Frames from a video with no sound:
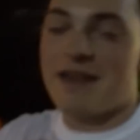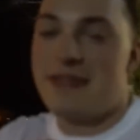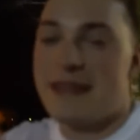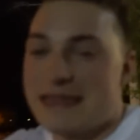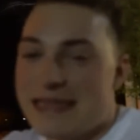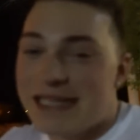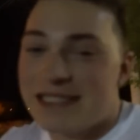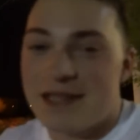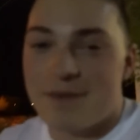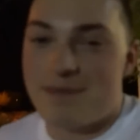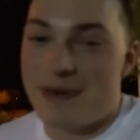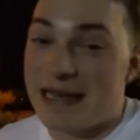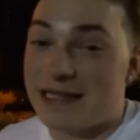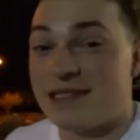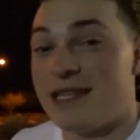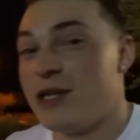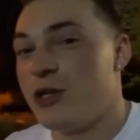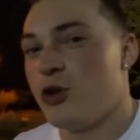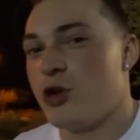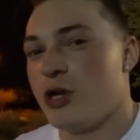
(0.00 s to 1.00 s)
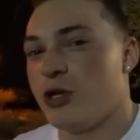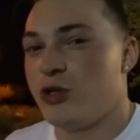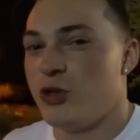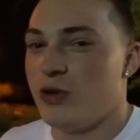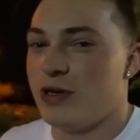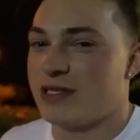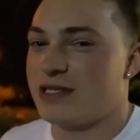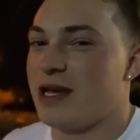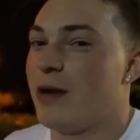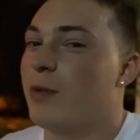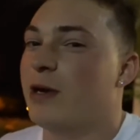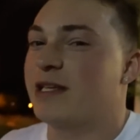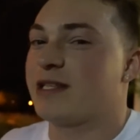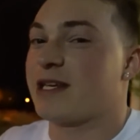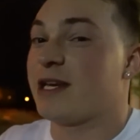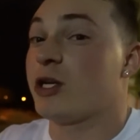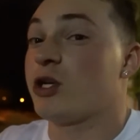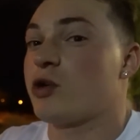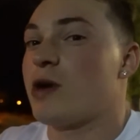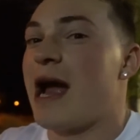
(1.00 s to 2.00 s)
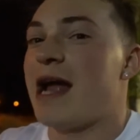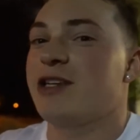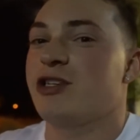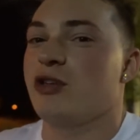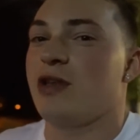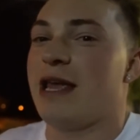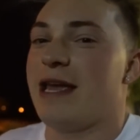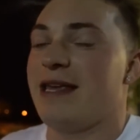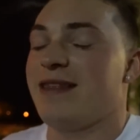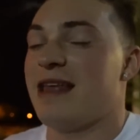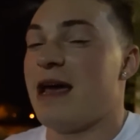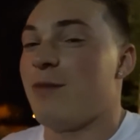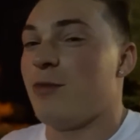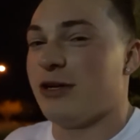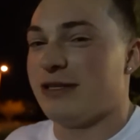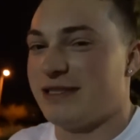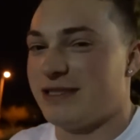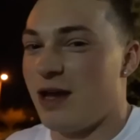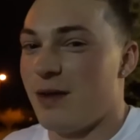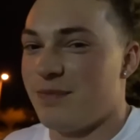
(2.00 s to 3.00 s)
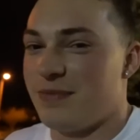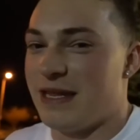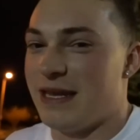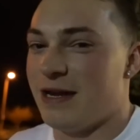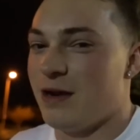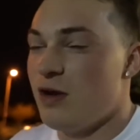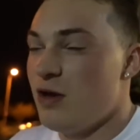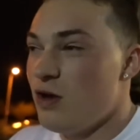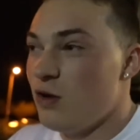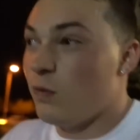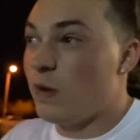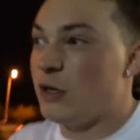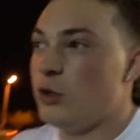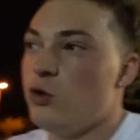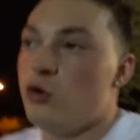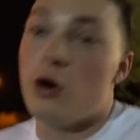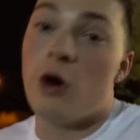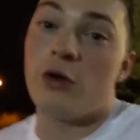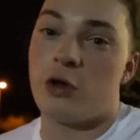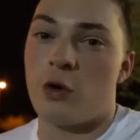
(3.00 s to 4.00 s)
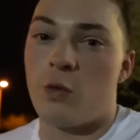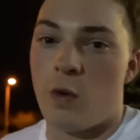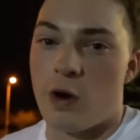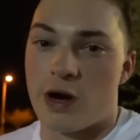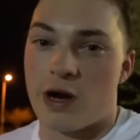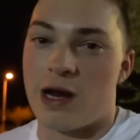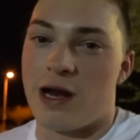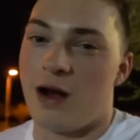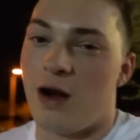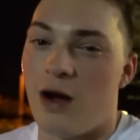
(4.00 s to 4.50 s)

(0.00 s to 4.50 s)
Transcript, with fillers: I think that's the best thing you can do to someone is congratulate them on something when you know they're working